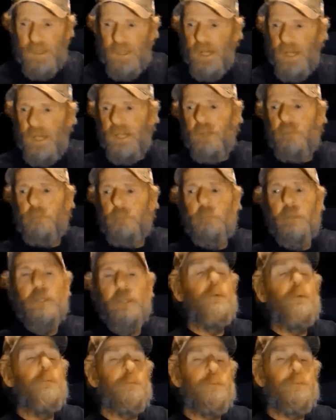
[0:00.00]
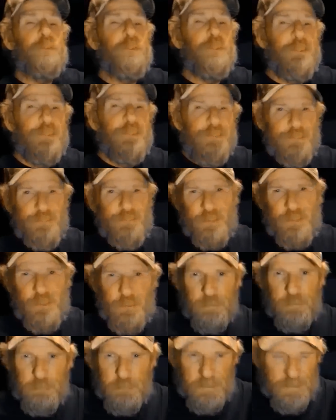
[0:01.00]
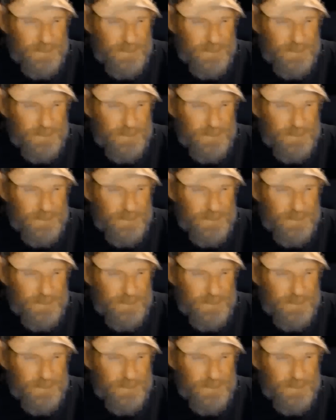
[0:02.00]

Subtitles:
And I left my notes, excuse me.